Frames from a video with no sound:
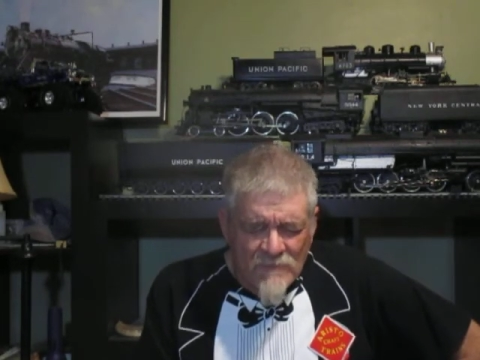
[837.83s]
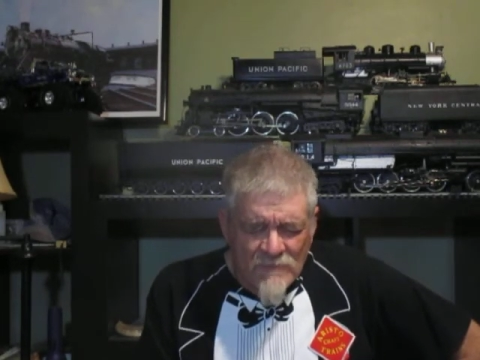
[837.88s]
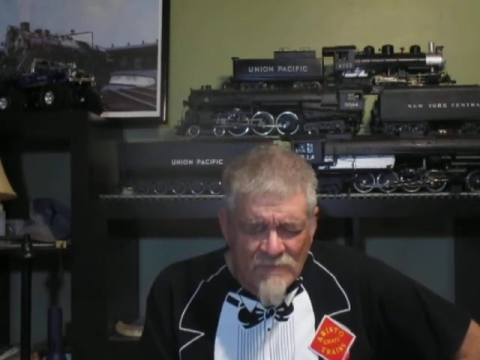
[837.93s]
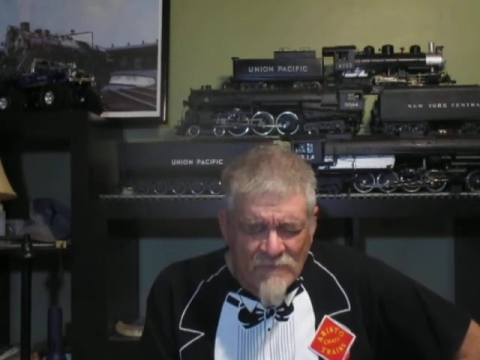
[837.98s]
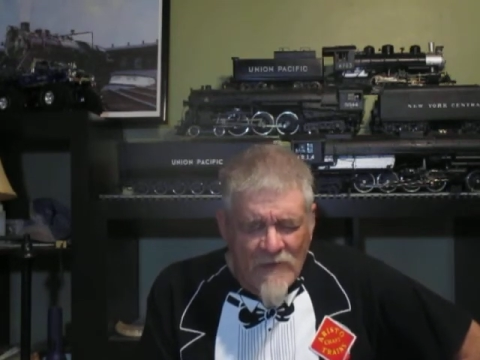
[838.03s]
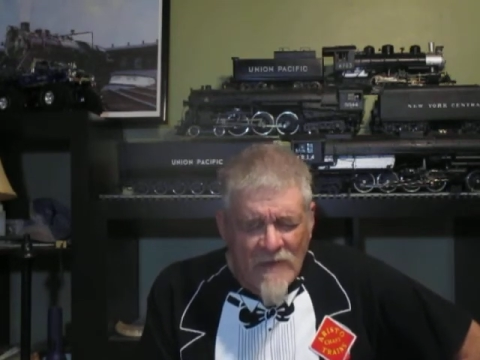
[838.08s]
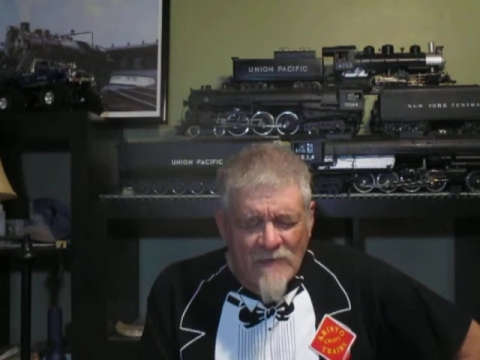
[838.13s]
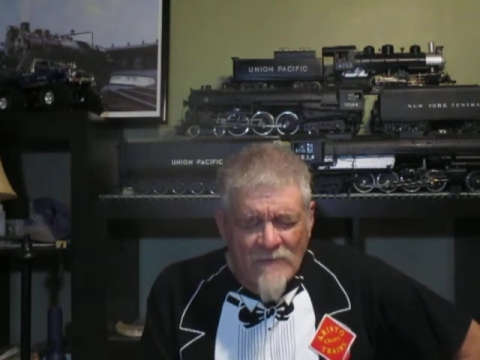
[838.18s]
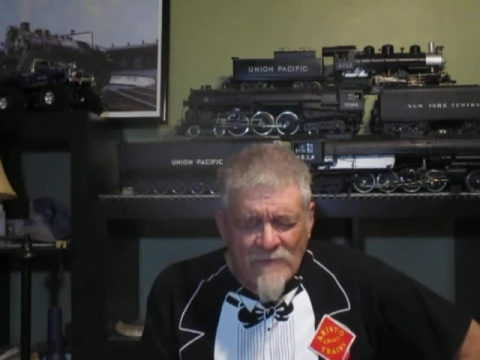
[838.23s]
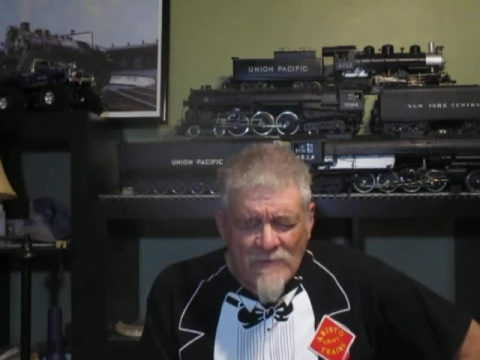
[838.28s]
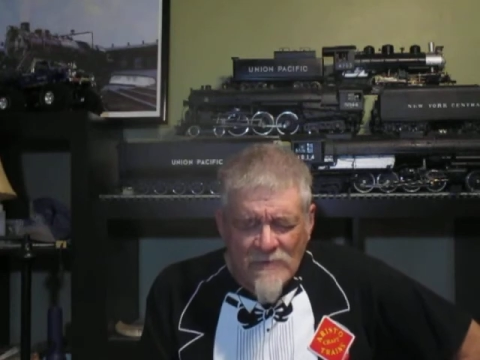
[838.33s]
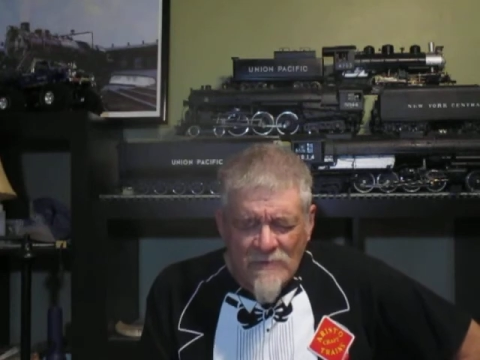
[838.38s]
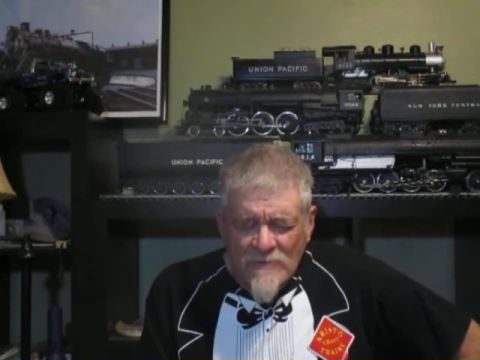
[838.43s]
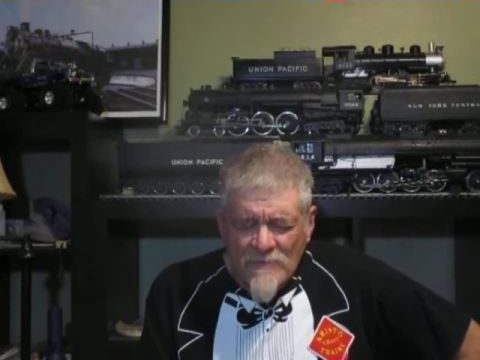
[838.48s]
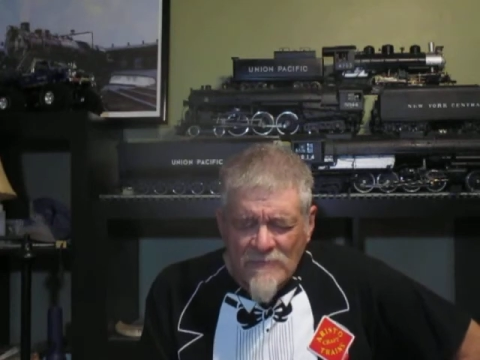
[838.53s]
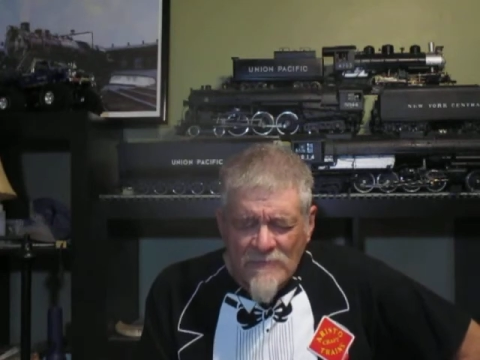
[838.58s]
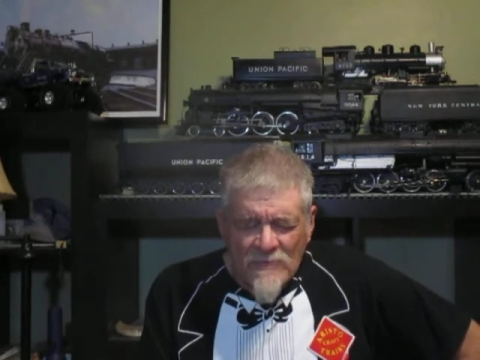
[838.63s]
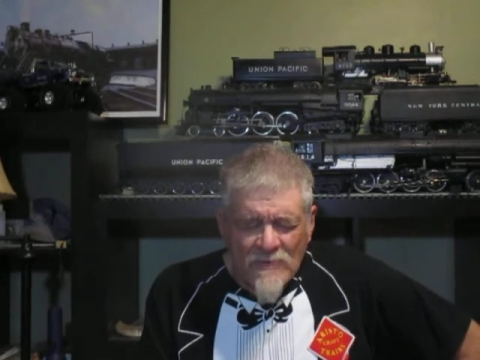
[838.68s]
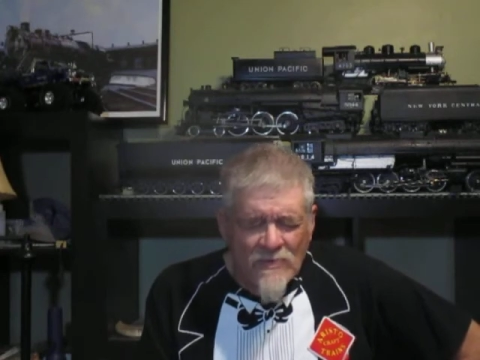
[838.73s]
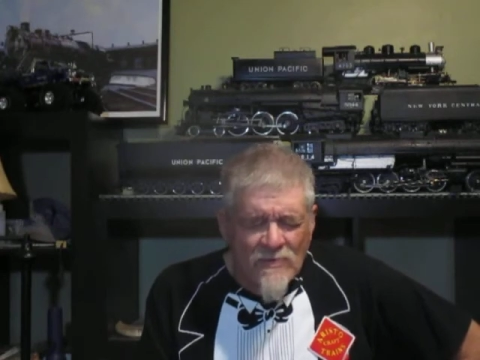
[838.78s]
5
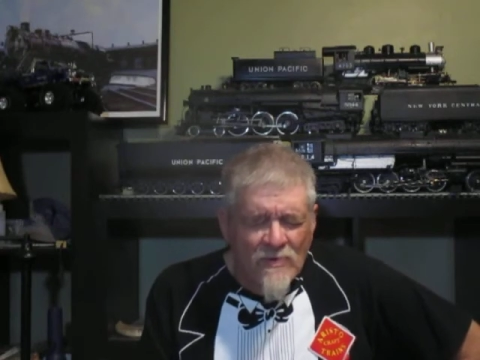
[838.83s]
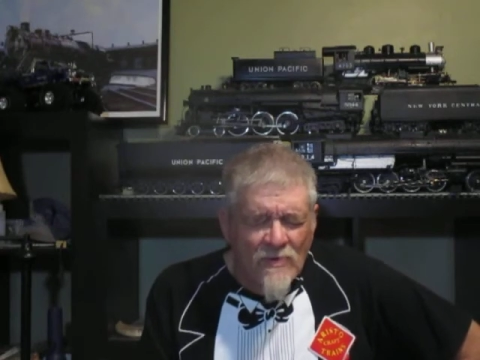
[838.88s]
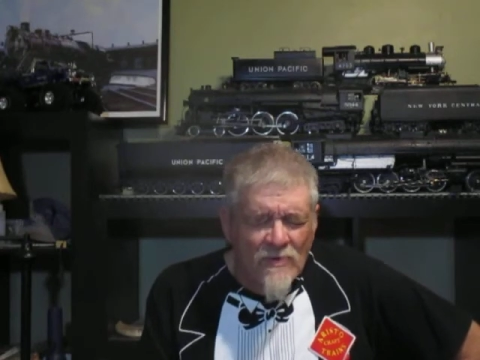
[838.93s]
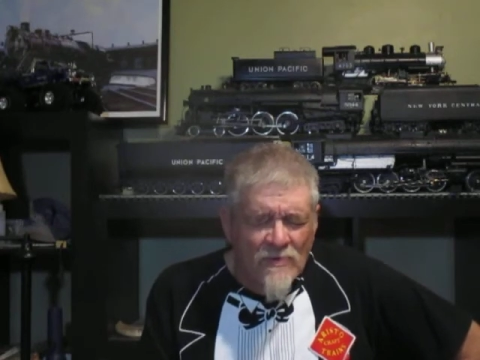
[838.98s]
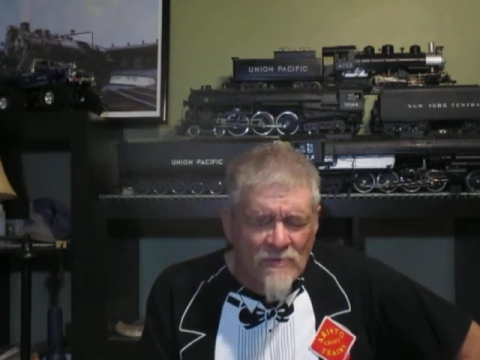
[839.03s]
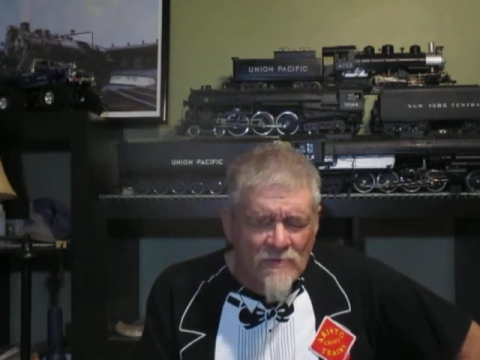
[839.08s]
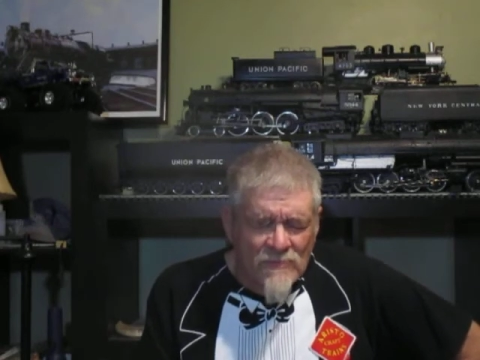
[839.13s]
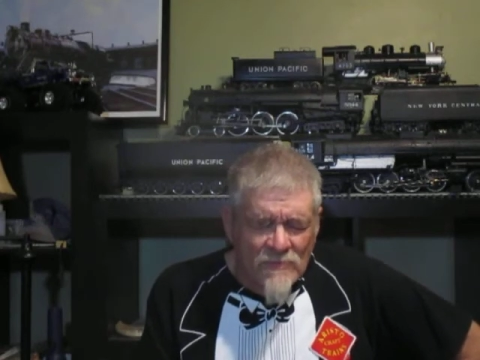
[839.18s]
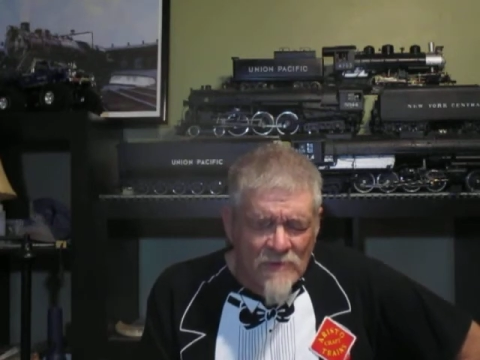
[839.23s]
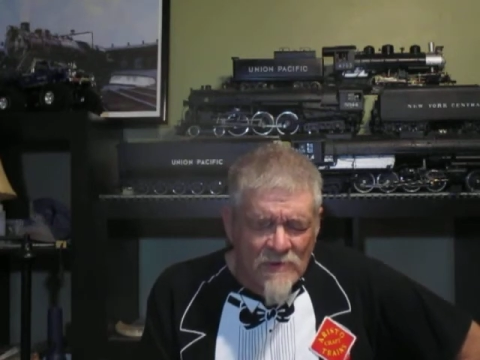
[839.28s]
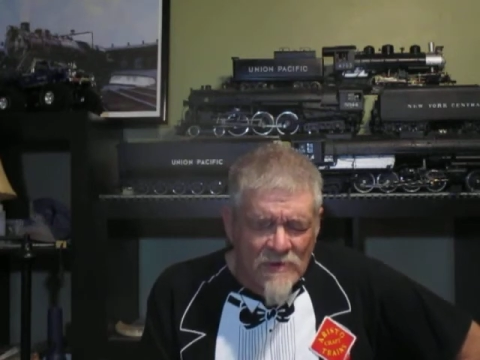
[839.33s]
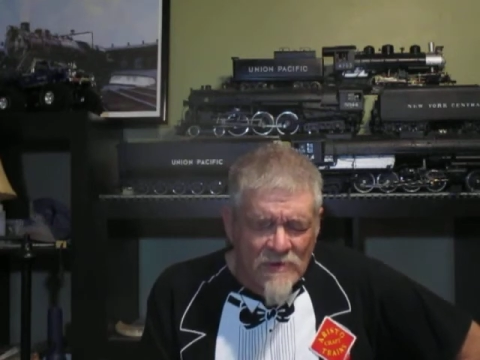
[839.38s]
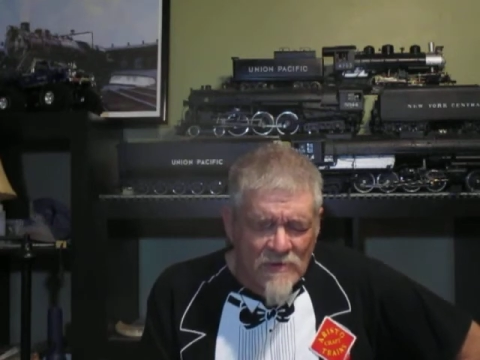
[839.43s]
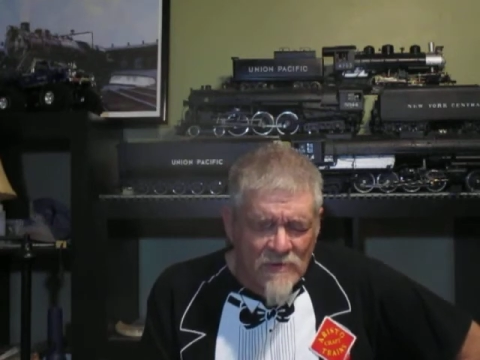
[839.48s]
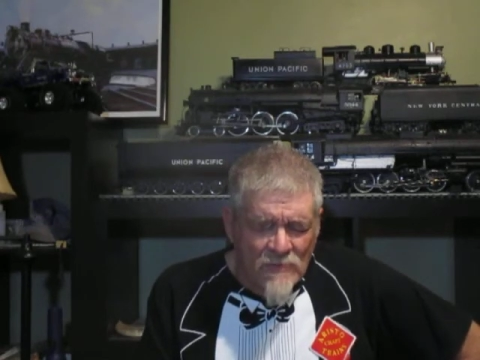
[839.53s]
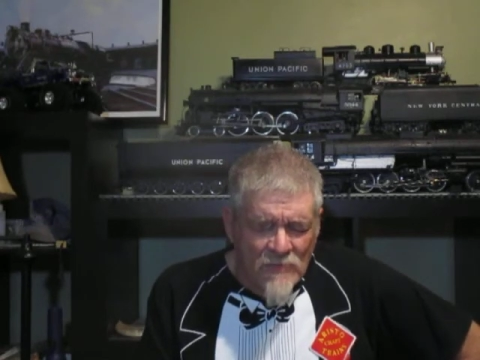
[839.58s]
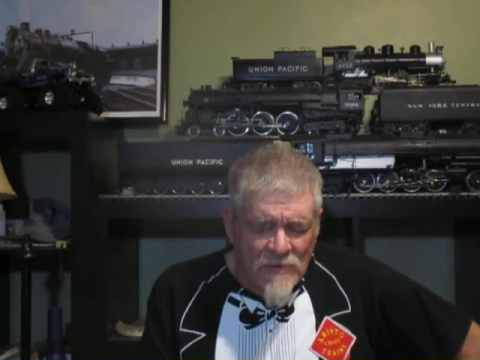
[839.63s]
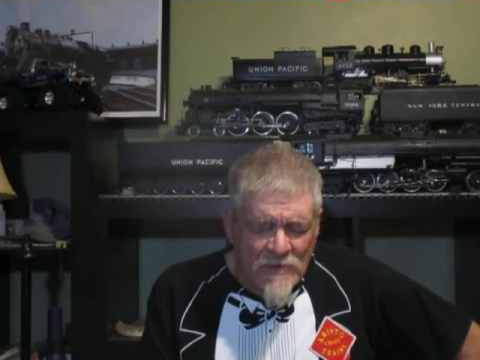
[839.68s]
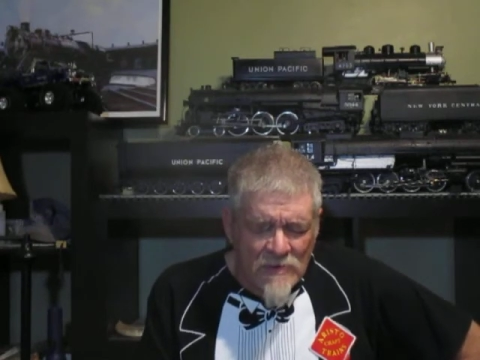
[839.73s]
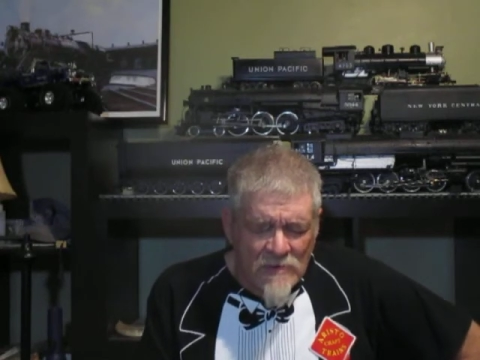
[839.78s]
years, who knows what it
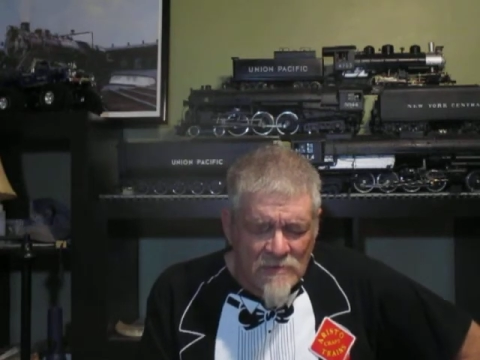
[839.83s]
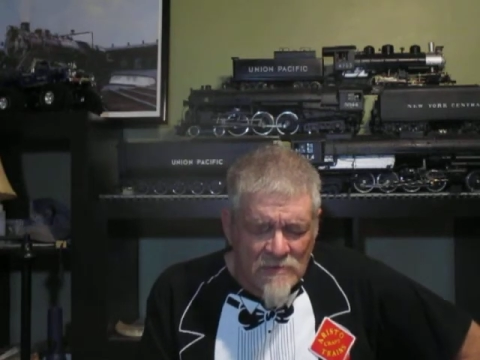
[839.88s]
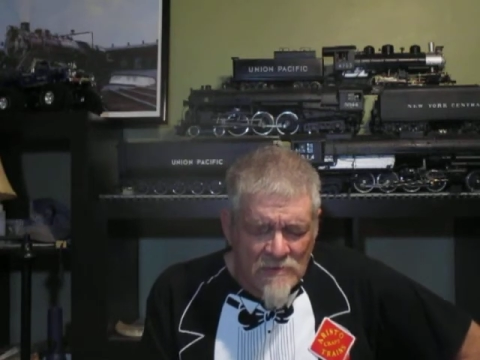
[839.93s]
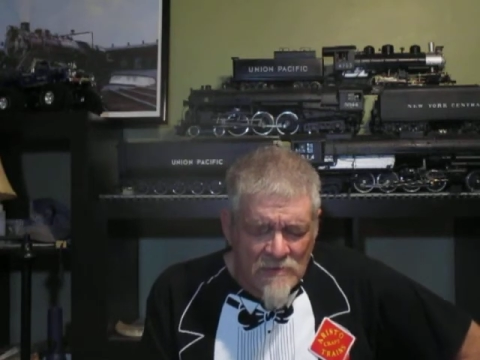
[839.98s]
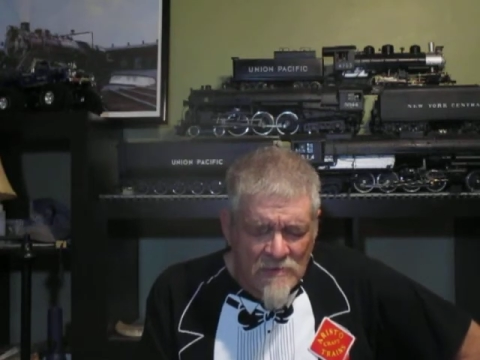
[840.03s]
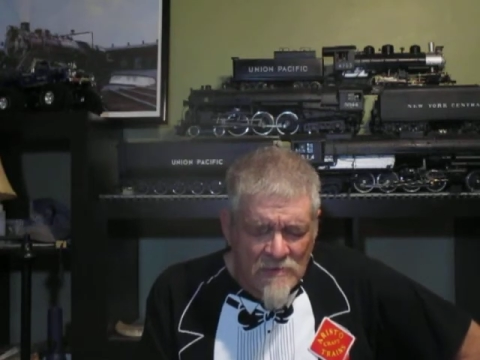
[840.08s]
could be.